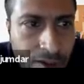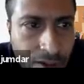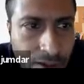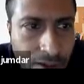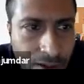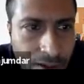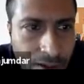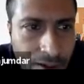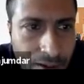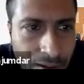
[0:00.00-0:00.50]

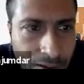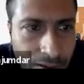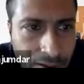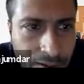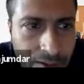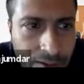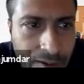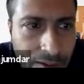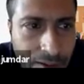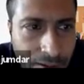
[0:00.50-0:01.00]
Uh,
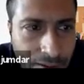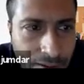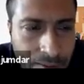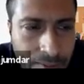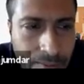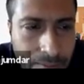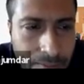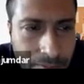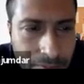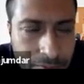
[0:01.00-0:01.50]
uh,
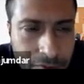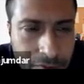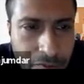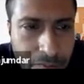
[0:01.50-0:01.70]
so